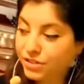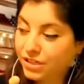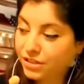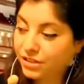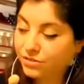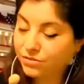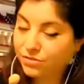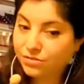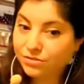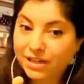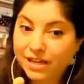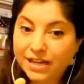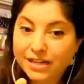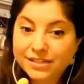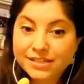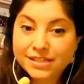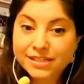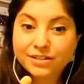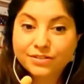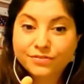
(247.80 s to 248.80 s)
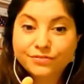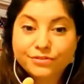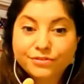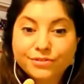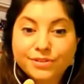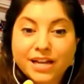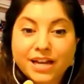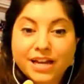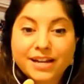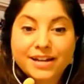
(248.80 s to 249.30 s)
to exhale through
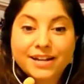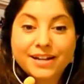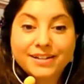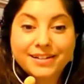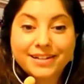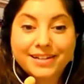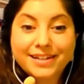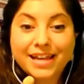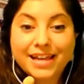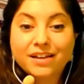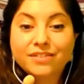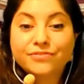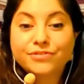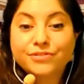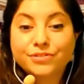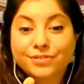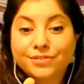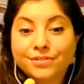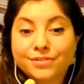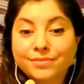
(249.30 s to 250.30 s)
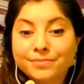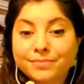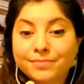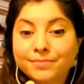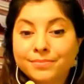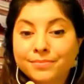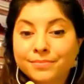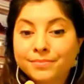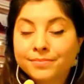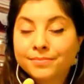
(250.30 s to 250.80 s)
that laughter,
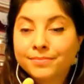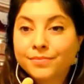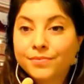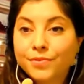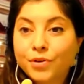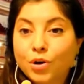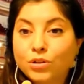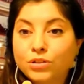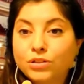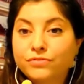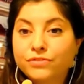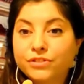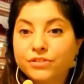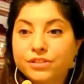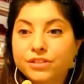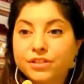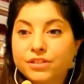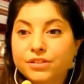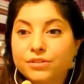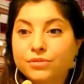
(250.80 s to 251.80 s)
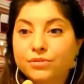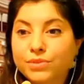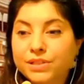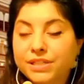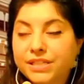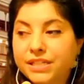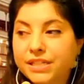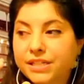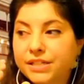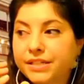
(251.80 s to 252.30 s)
all of a sudden we
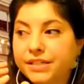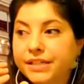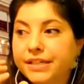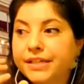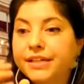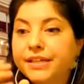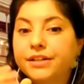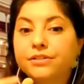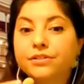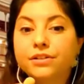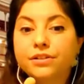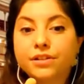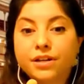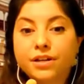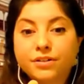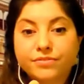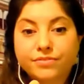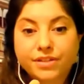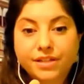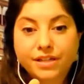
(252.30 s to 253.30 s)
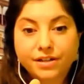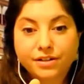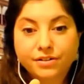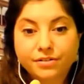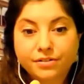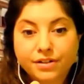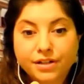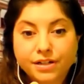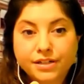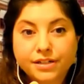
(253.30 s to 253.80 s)
didn't hear a lot of the
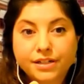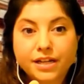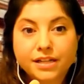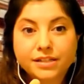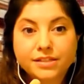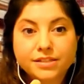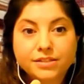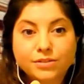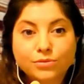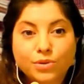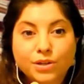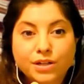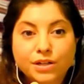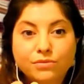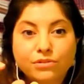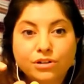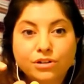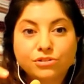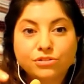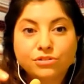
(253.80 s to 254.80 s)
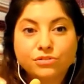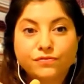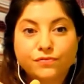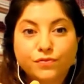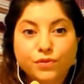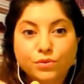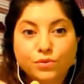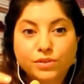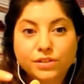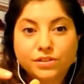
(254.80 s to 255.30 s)
air. And that's what I want you to
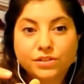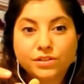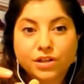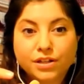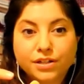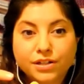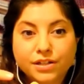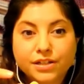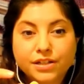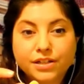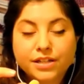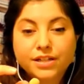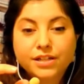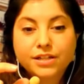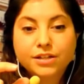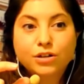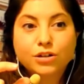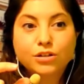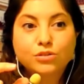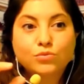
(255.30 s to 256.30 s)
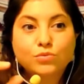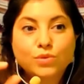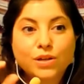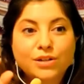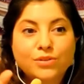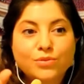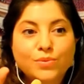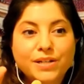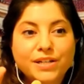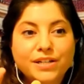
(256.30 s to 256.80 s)
focus on. Because
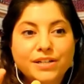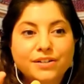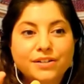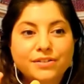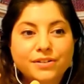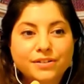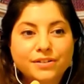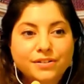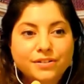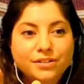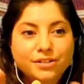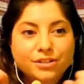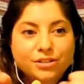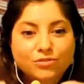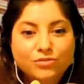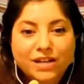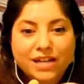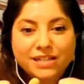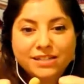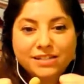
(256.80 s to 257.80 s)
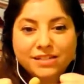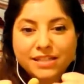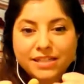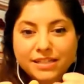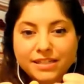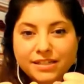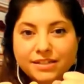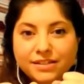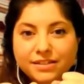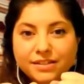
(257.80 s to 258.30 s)
when we are
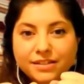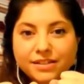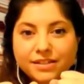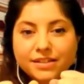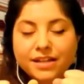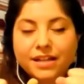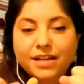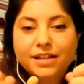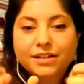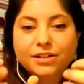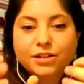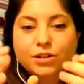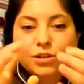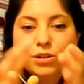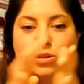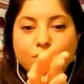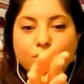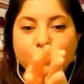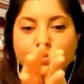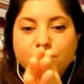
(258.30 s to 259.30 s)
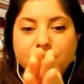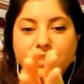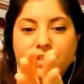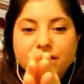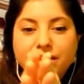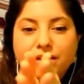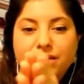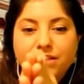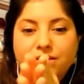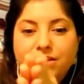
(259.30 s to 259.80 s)
stressing and
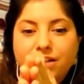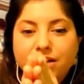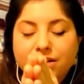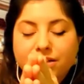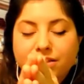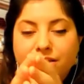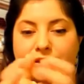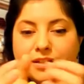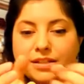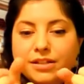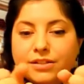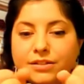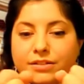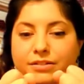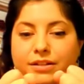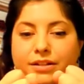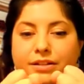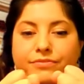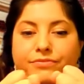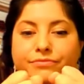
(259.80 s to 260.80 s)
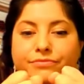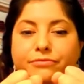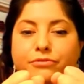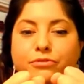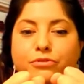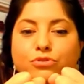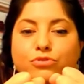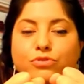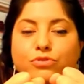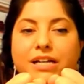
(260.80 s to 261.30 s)
closing and adducting and kind of
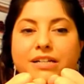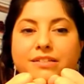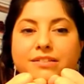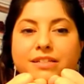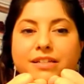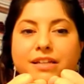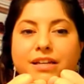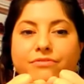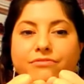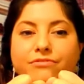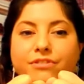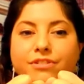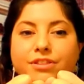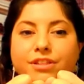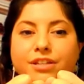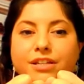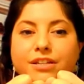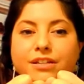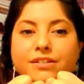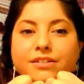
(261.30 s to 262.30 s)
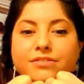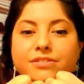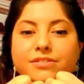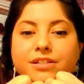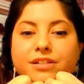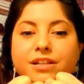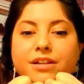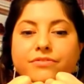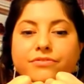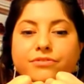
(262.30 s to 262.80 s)
contracting everything, there's a
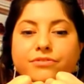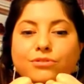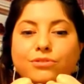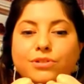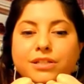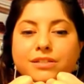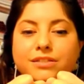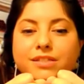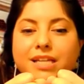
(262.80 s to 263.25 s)
lot of noise.